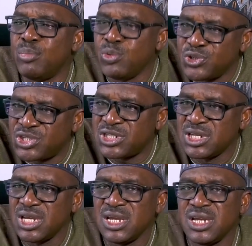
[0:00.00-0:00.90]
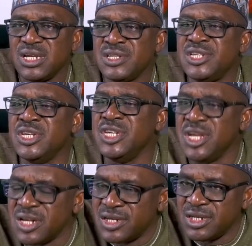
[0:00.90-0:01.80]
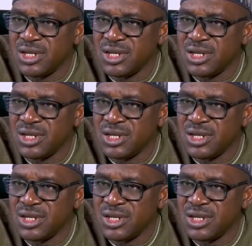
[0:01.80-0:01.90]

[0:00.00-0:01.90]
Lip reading: boost the yield.